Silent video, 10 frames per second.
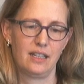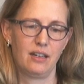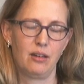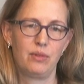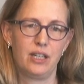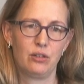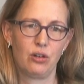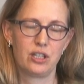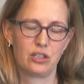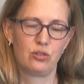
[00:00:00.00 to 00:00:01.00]
um, in
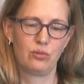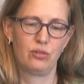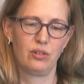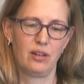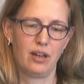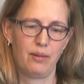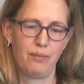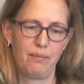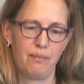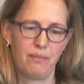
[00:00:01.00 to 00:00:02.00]
order to
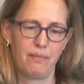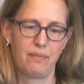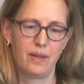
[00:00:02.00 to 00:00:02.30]
um,